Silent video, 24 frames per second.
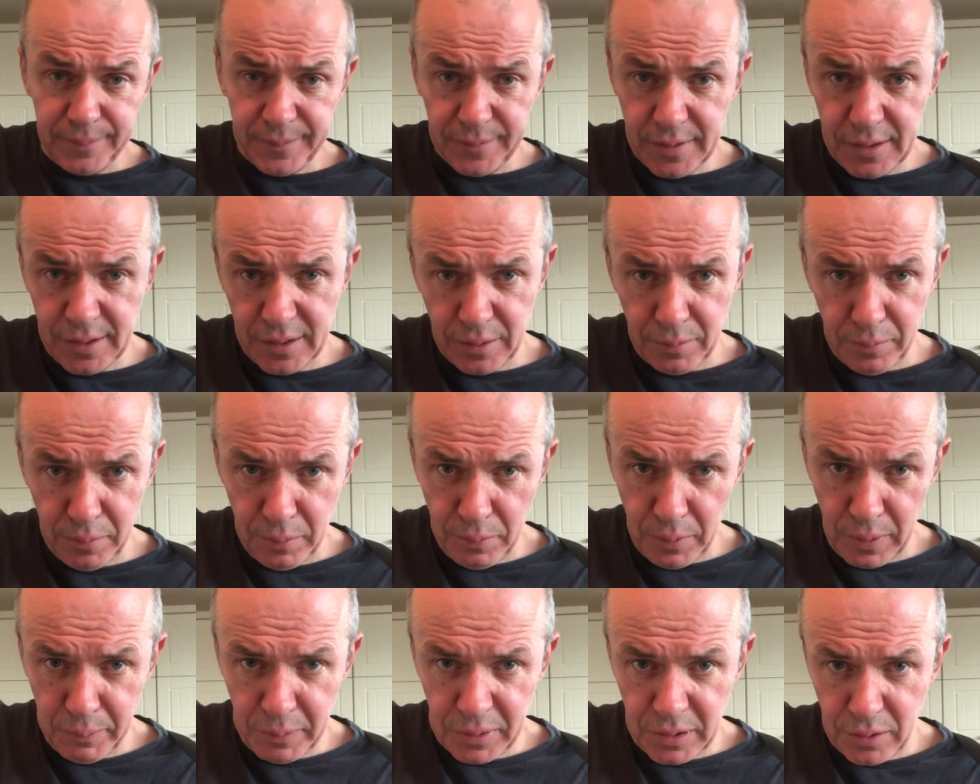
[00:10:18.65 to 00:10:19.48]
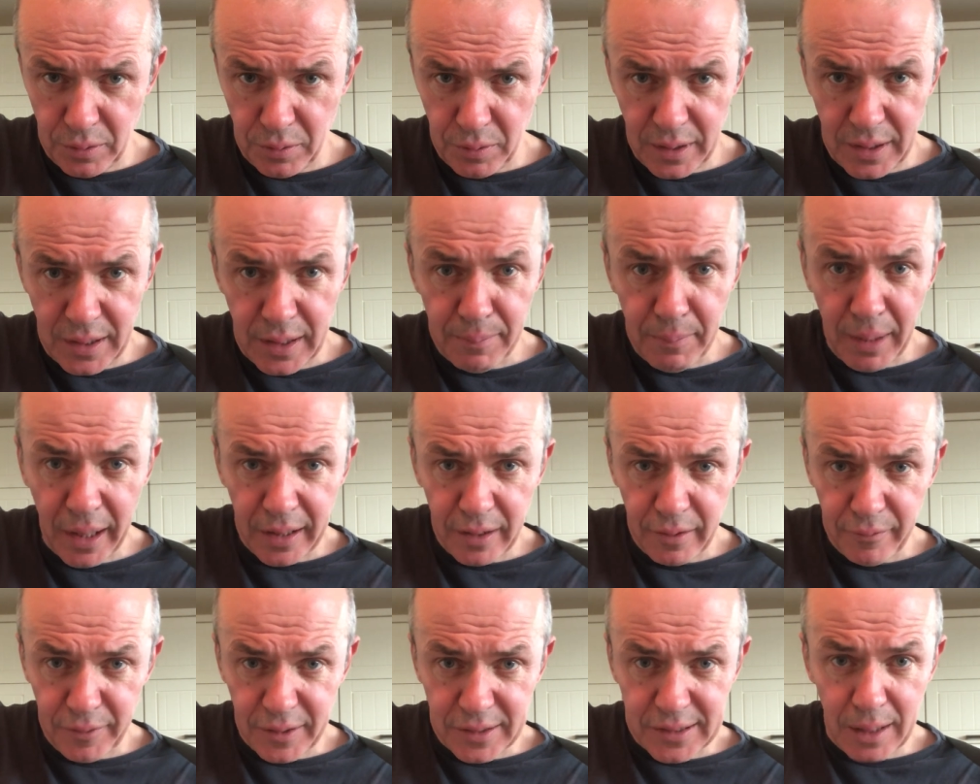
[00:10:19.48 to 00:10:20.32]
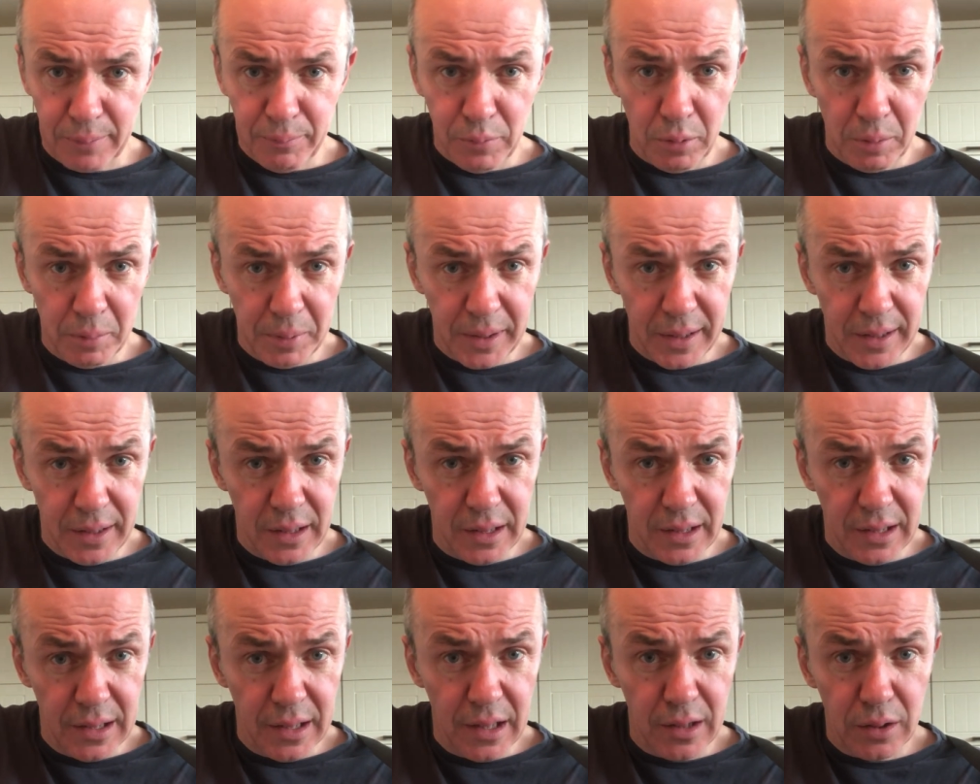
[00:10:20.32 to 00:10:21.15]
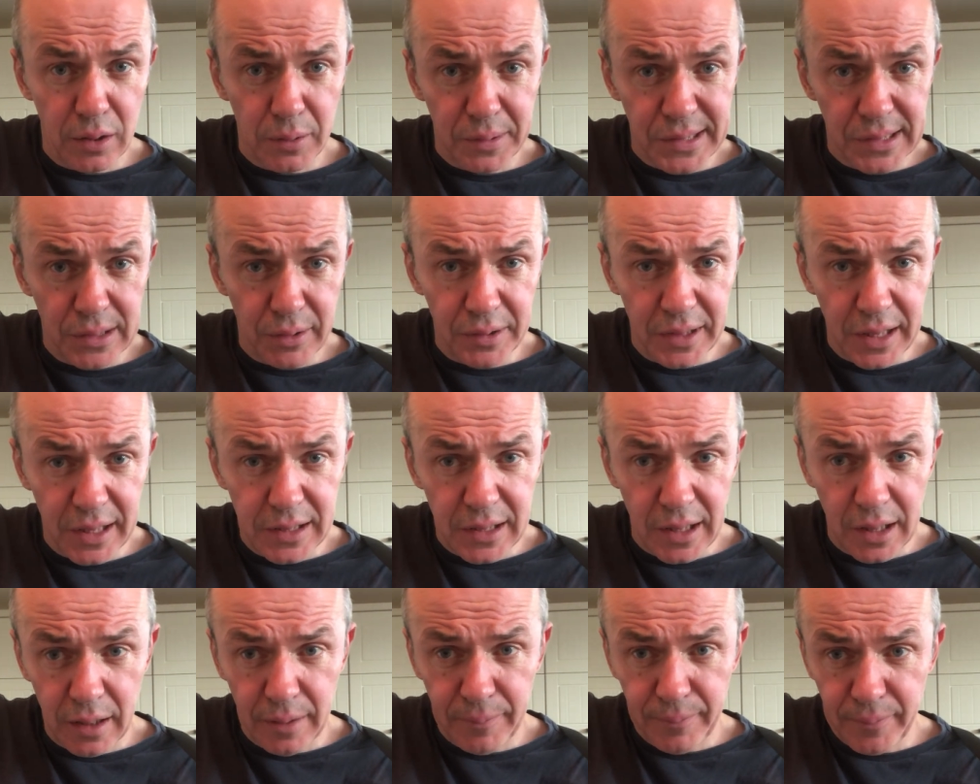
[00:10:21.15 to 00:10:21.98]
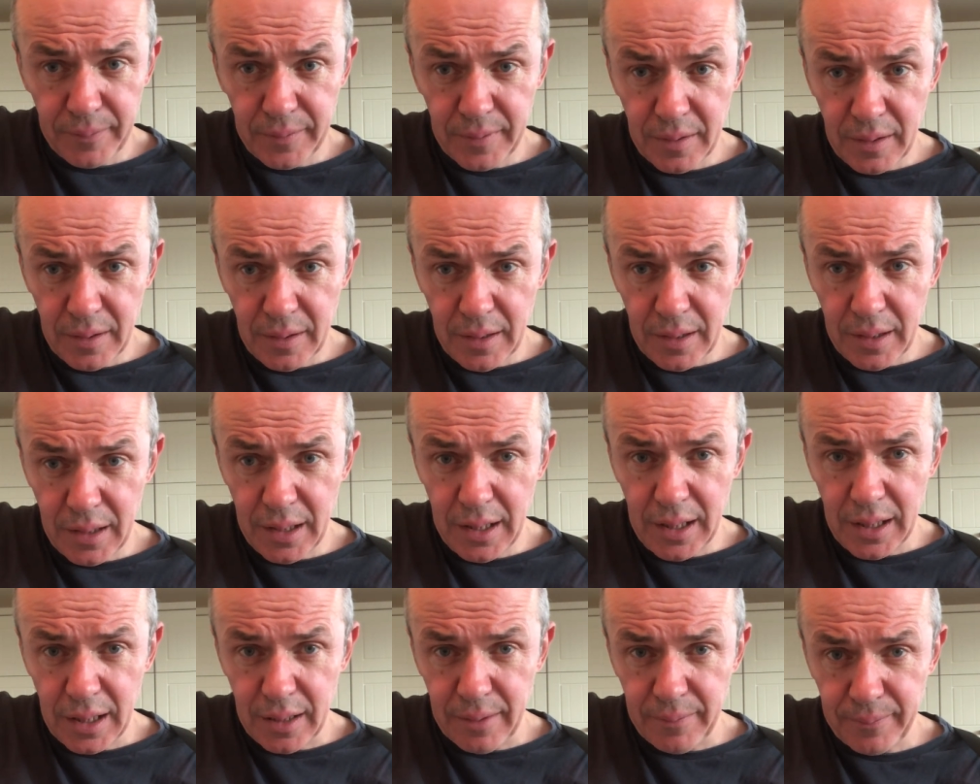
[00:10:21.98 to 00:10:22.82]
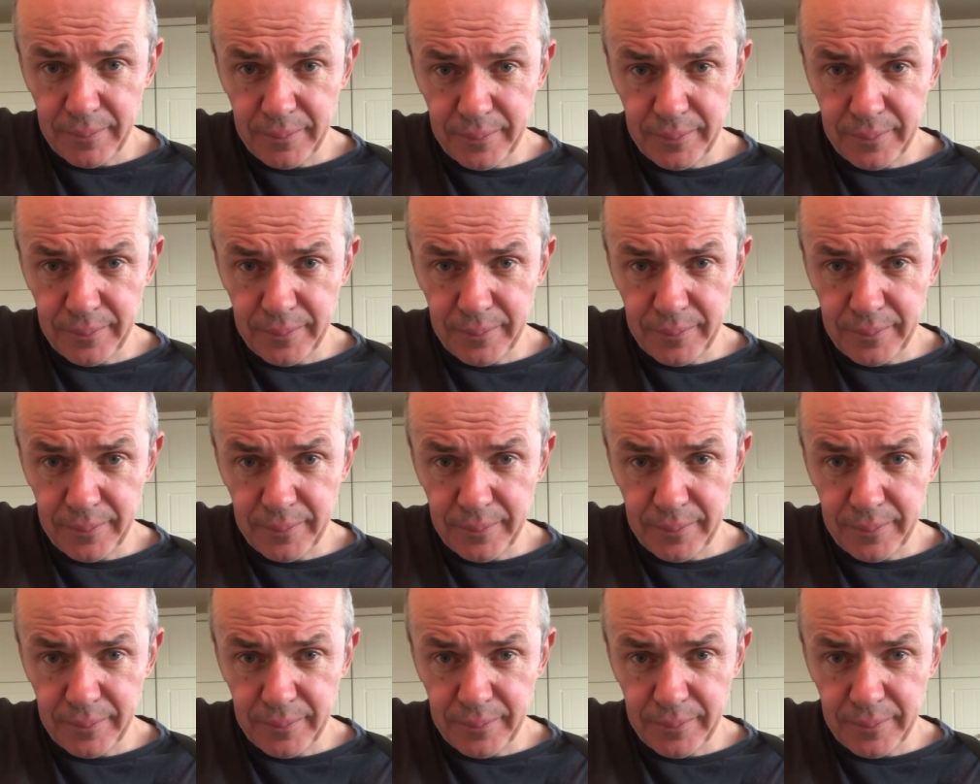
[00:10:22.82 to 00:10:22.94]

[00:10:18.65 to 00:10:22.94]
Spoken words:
So when we do E minor, for example, we play the lowest note on the guitar, E.